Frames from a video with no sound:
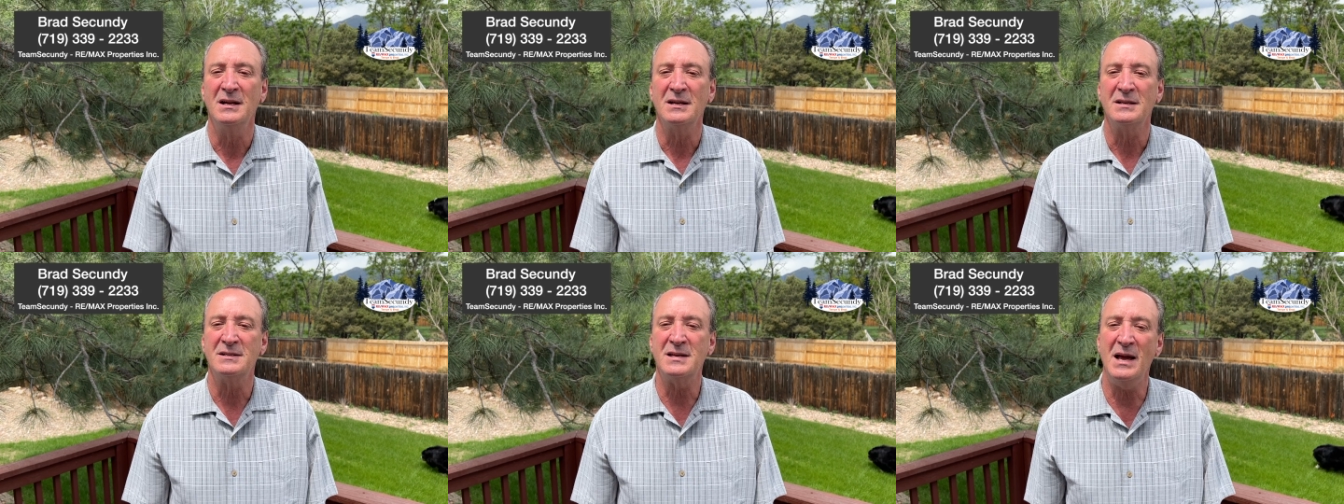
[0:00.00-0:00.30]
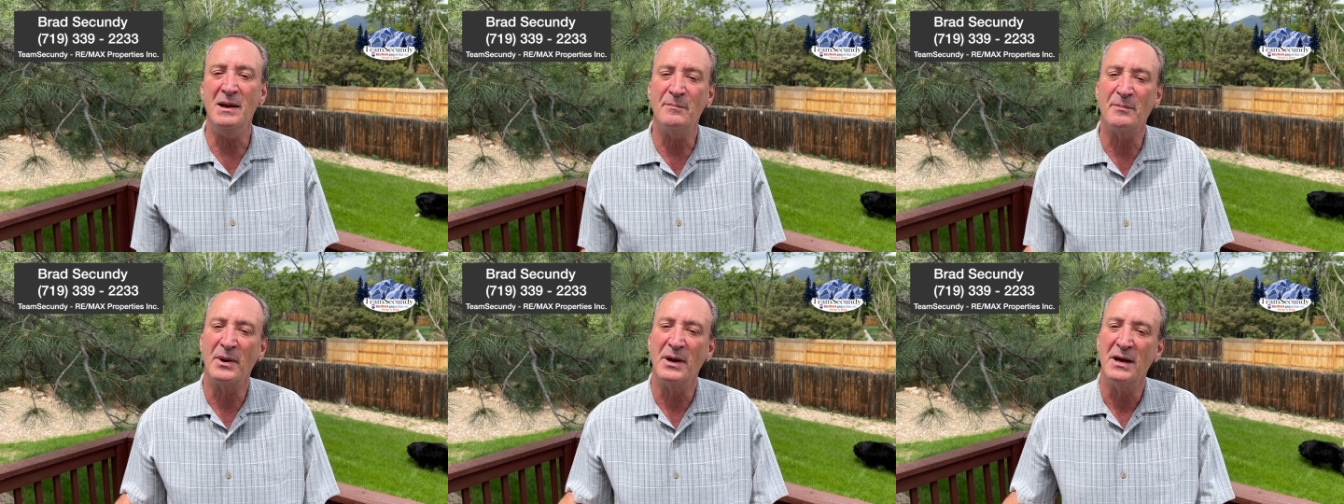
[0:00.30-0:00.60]

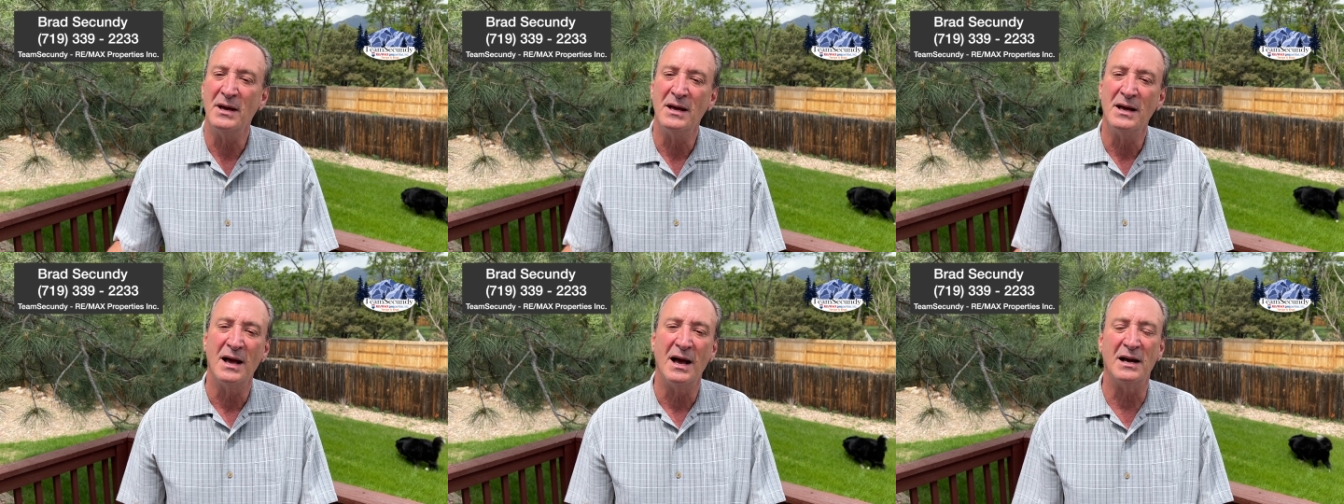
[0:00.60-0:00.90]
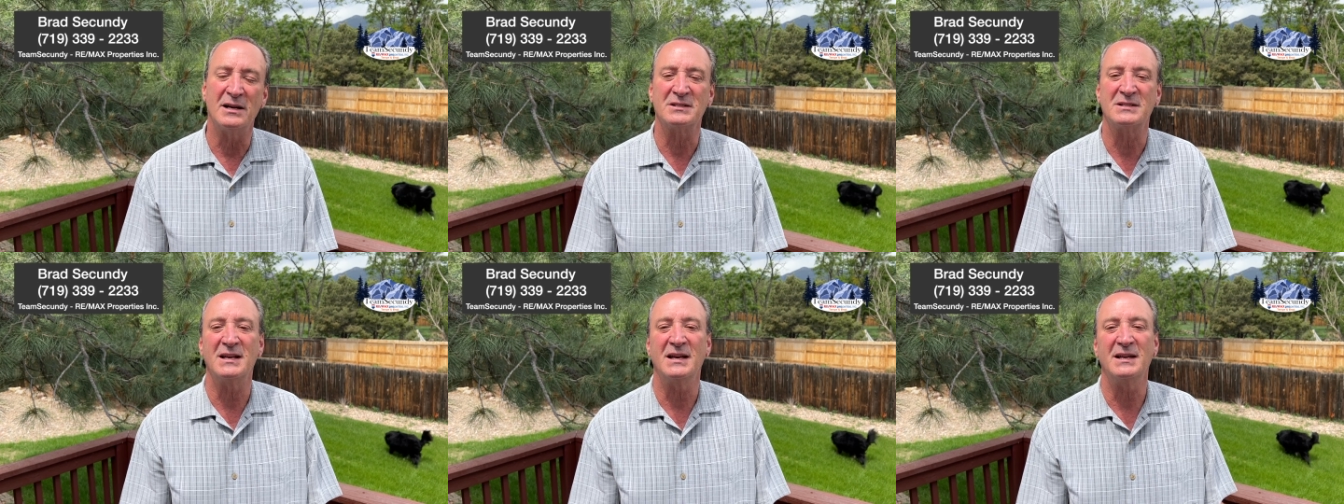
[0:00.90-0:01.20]
Temp,
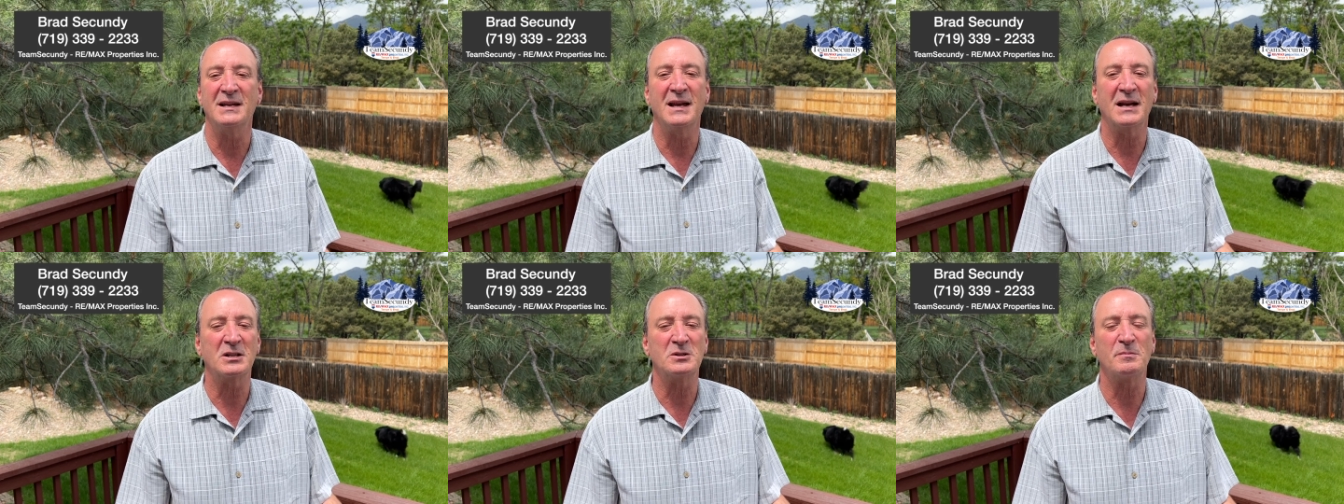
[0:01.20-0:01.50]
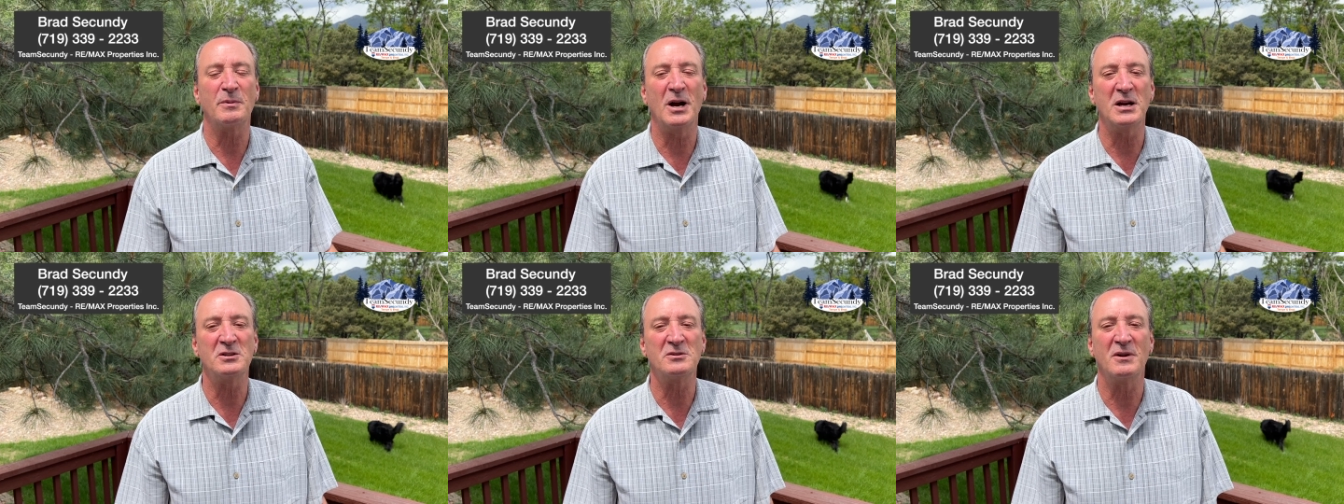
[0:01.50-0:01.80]
how's that next
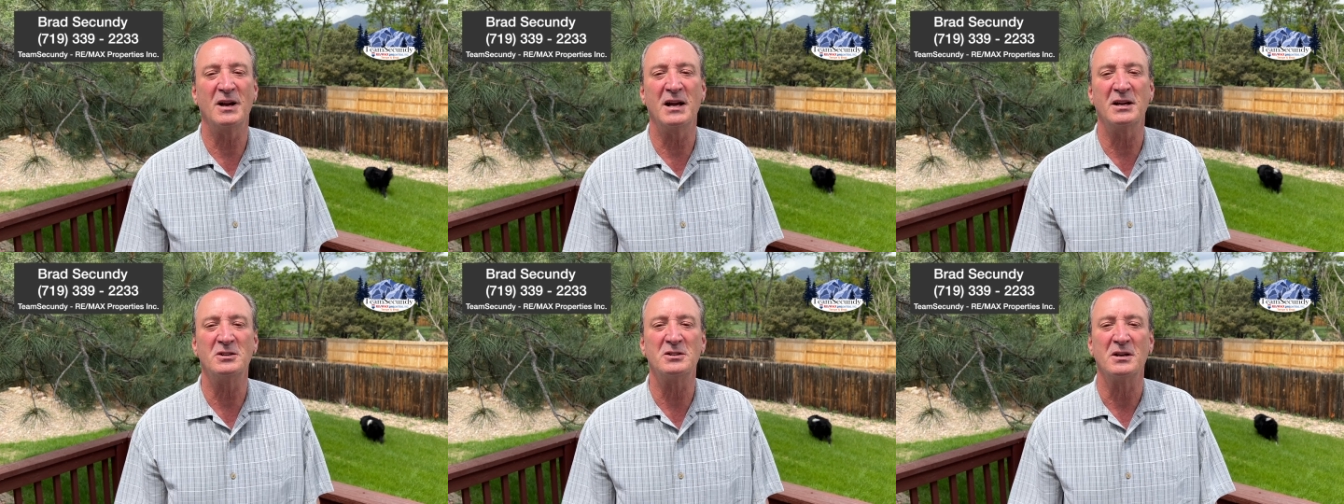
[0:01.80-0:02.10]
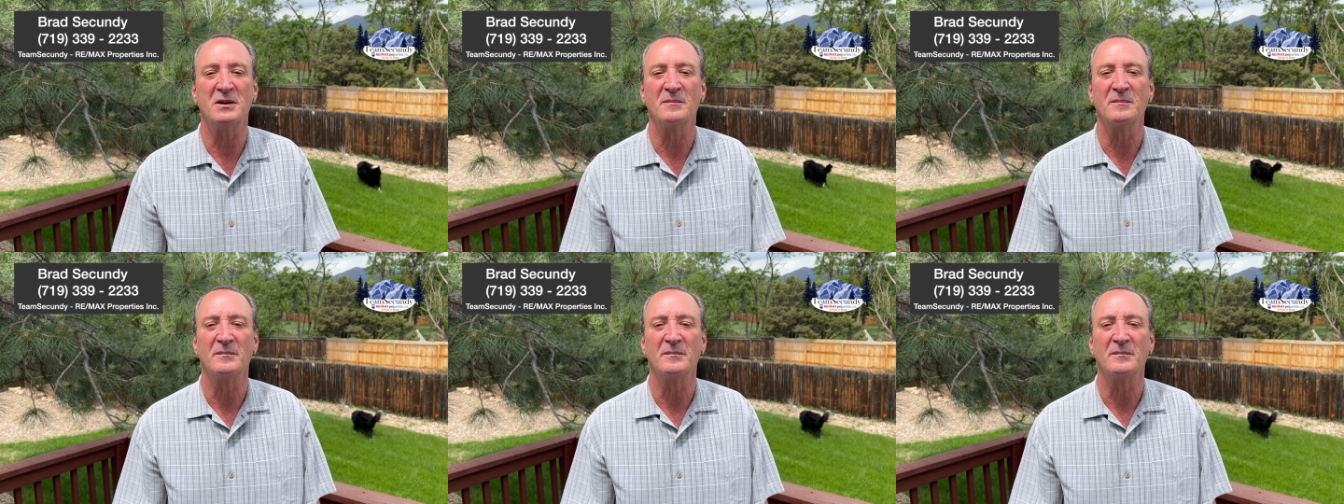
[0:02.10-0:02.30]
price range?